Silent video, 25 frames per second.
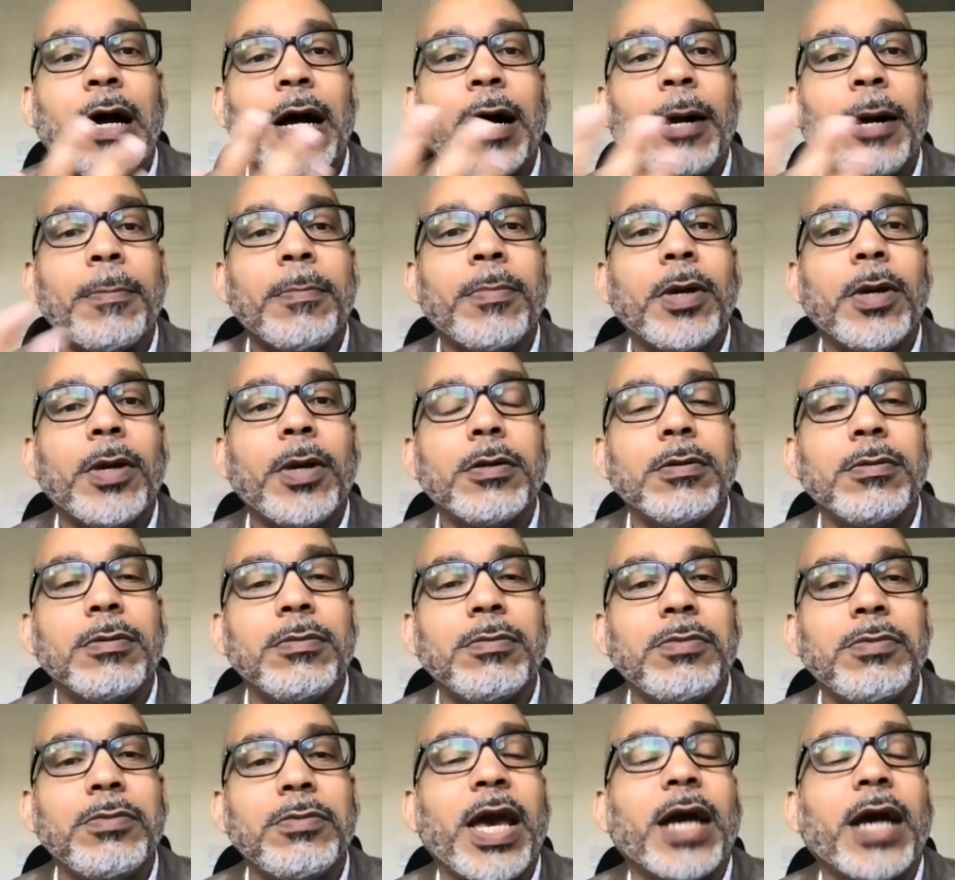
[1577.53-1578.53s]
Do
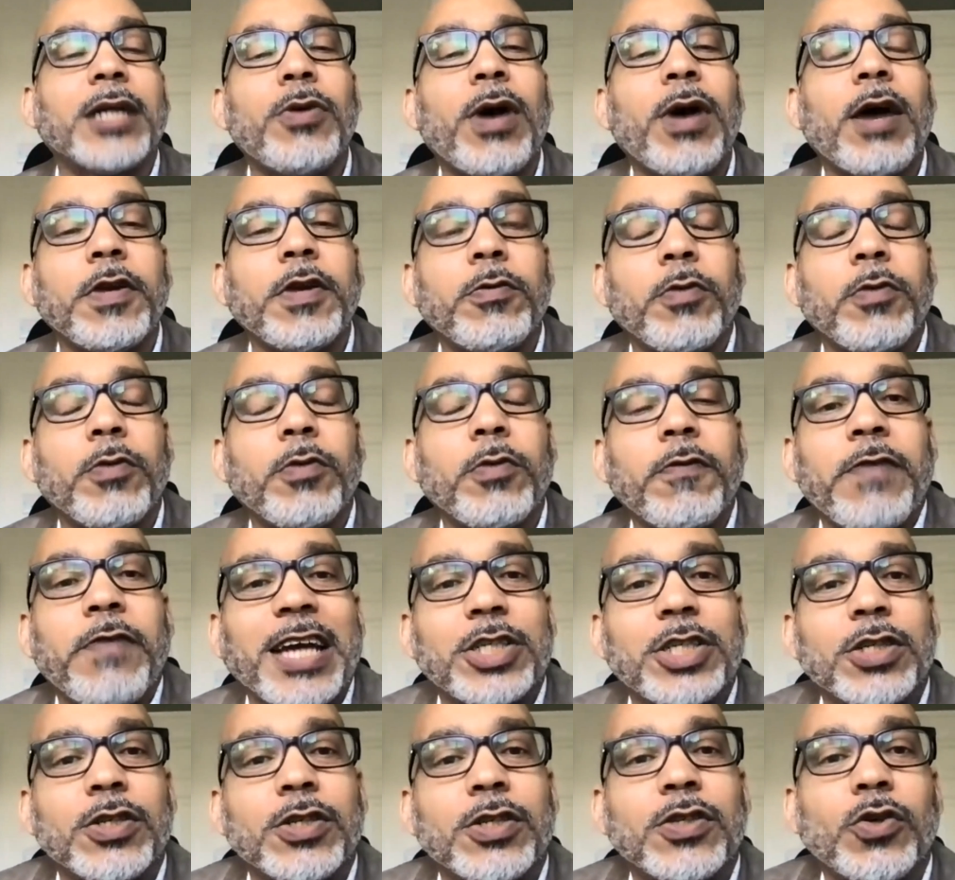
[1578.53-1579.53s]
you have any
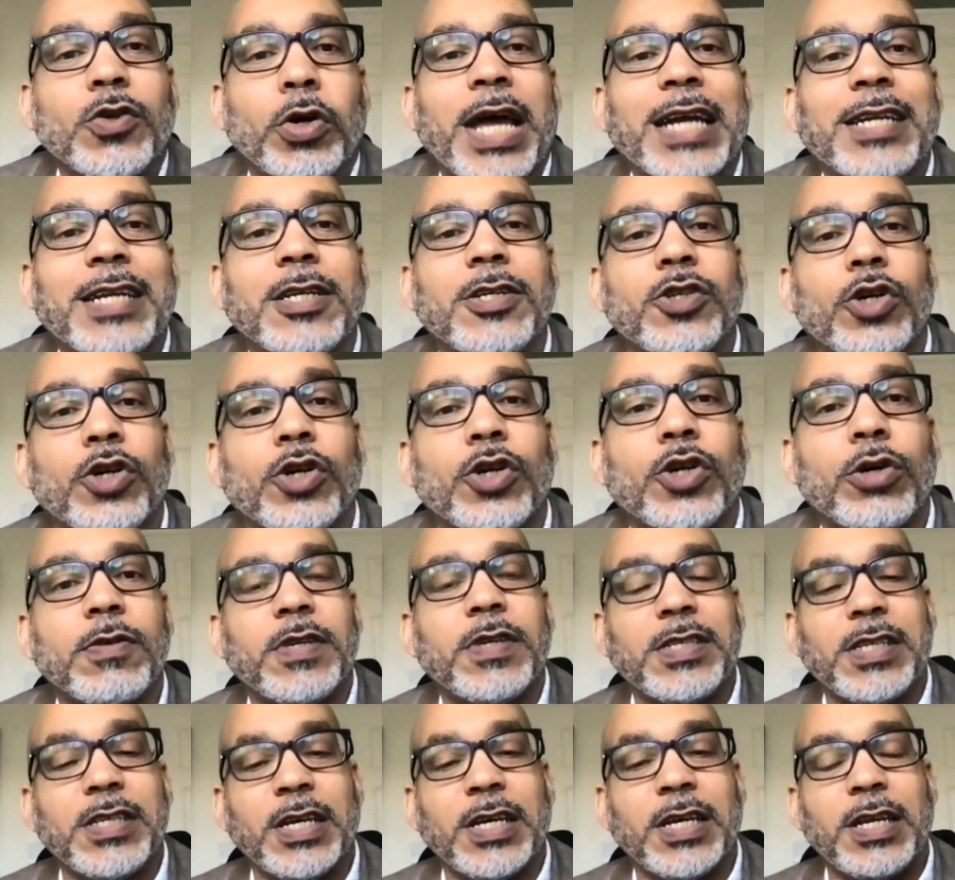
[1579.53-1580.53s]
reflections on that in
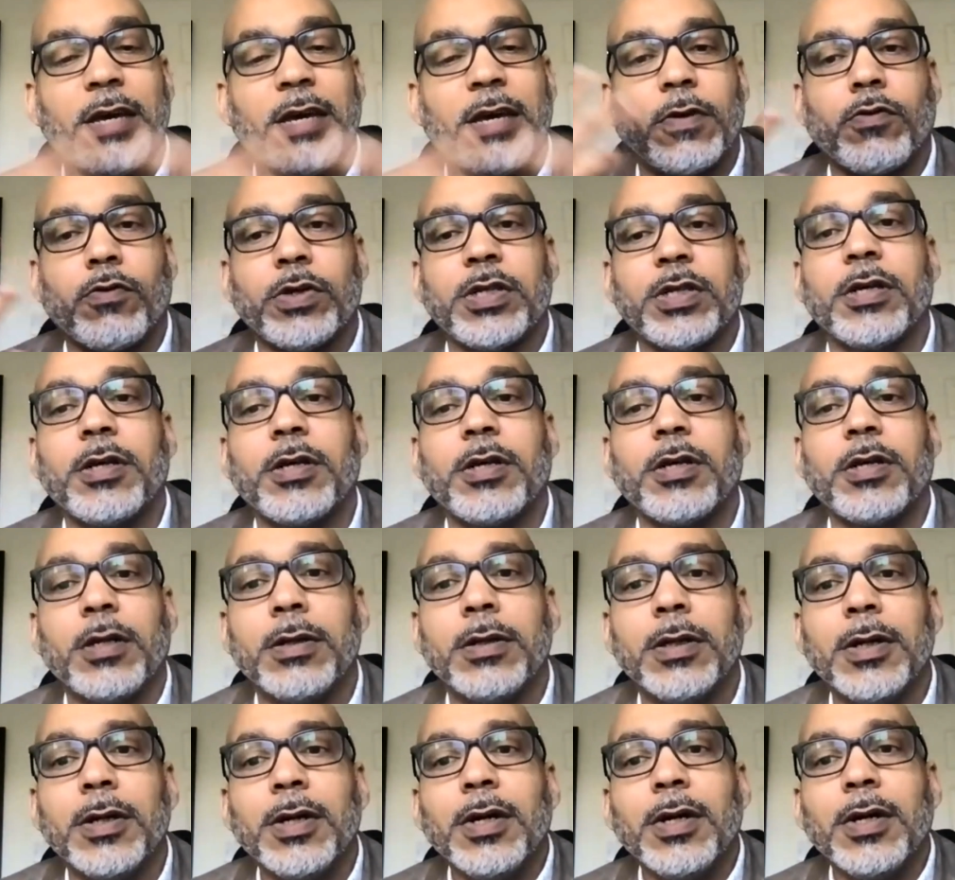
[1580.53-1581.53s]
terms of this idea of a
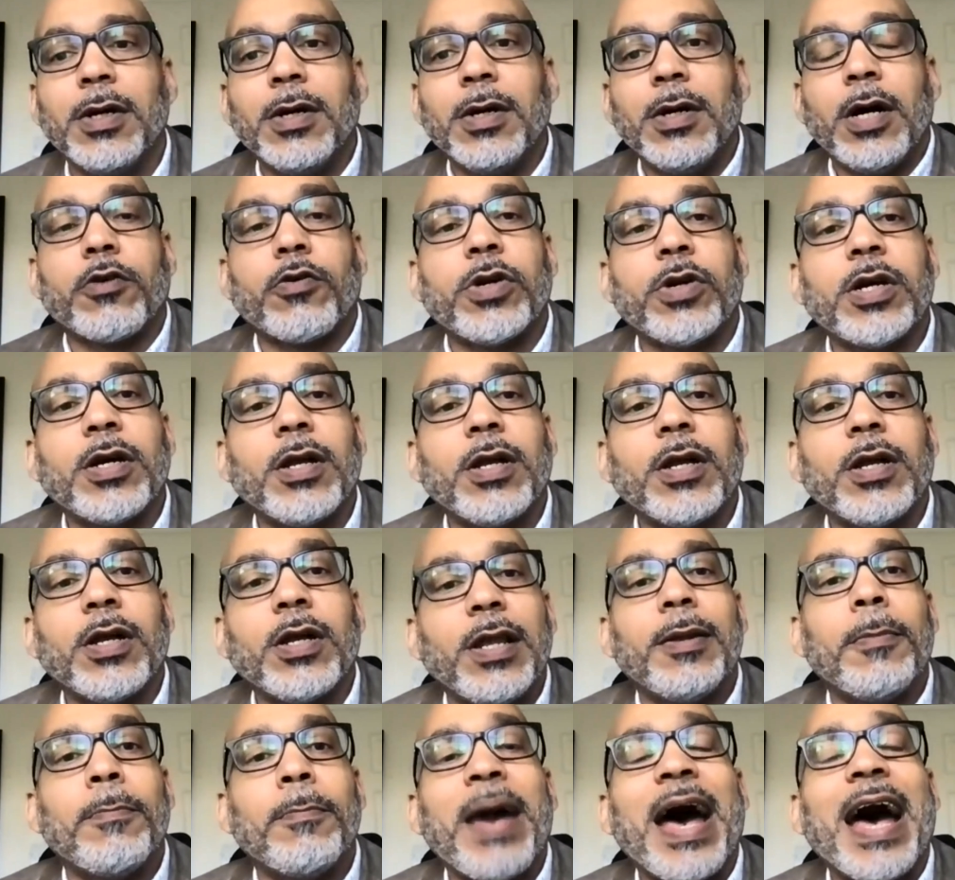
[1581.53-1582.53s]
critical
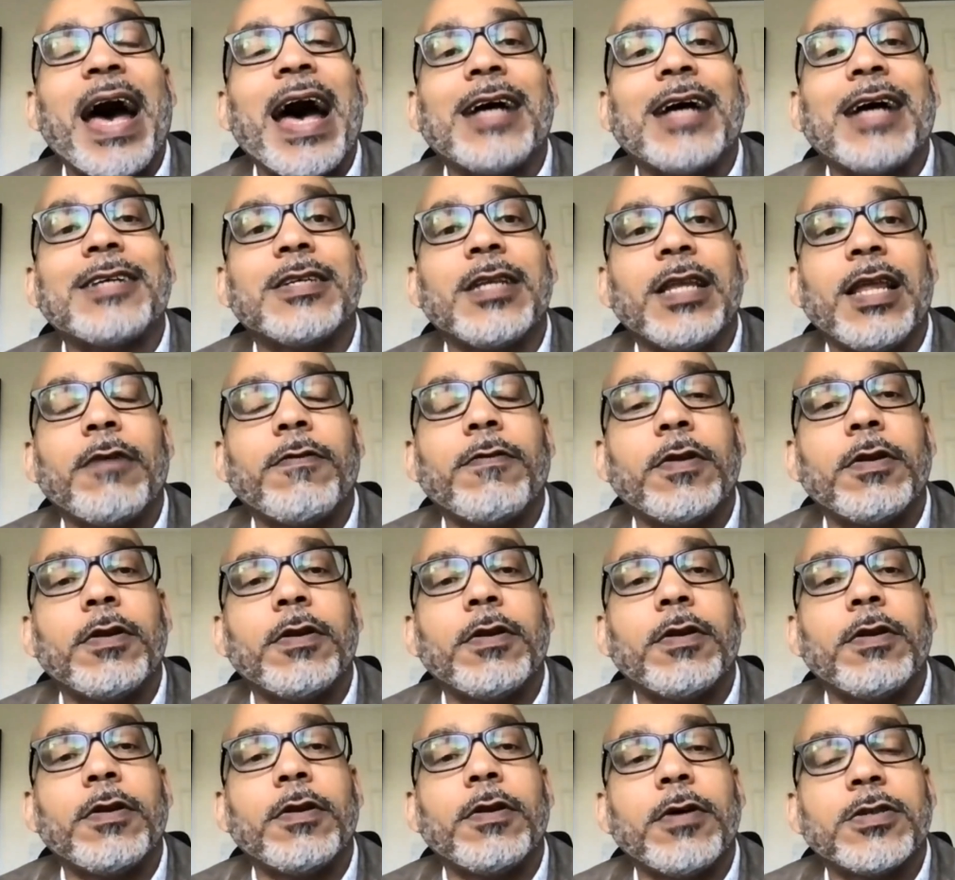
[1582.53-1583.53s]
mass,
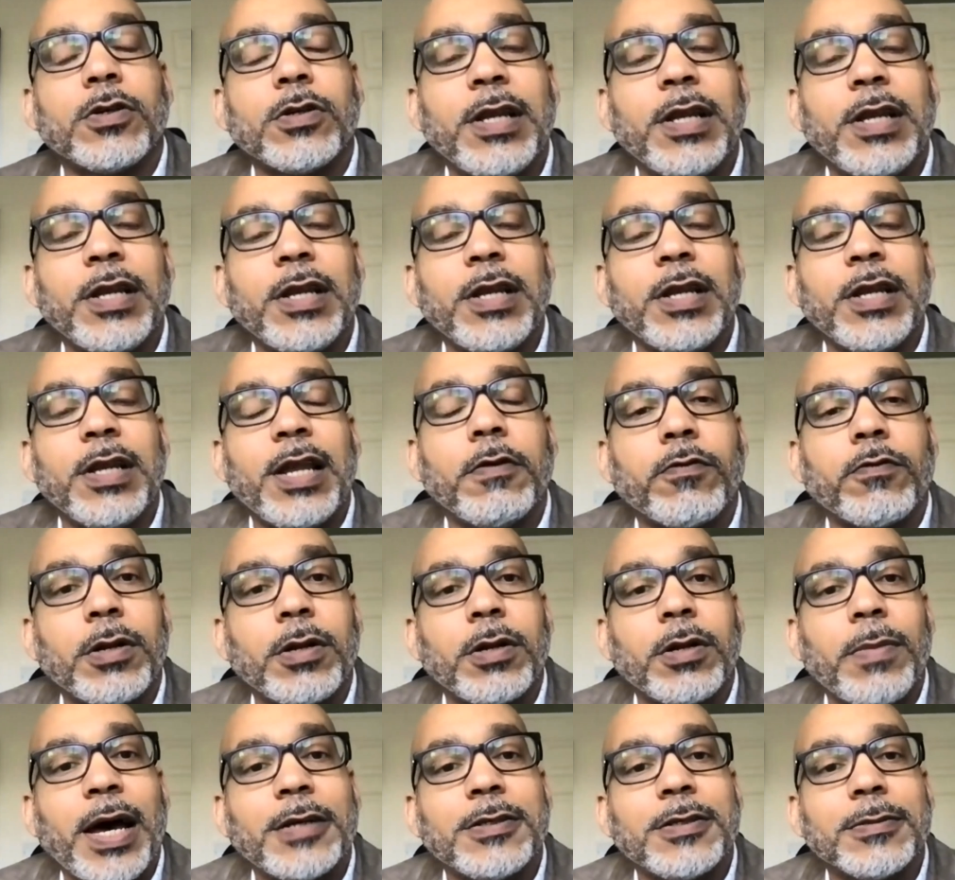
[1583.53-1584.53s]
a certain level
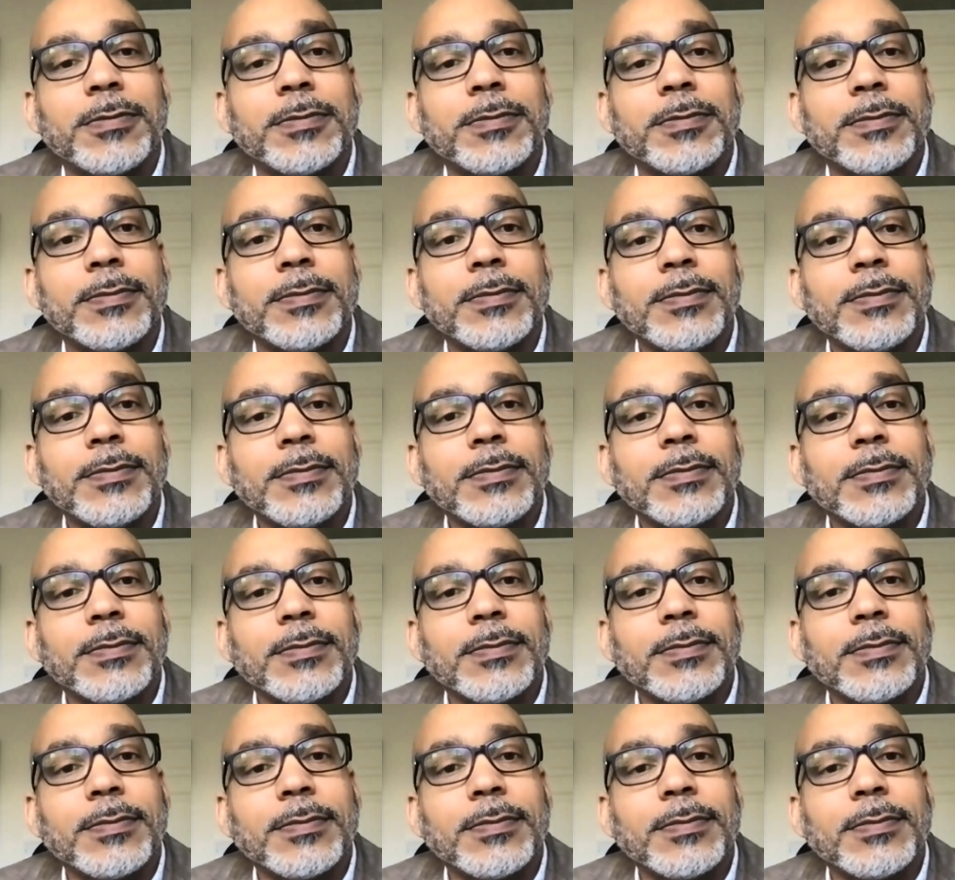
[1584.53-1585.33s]
of critical mass?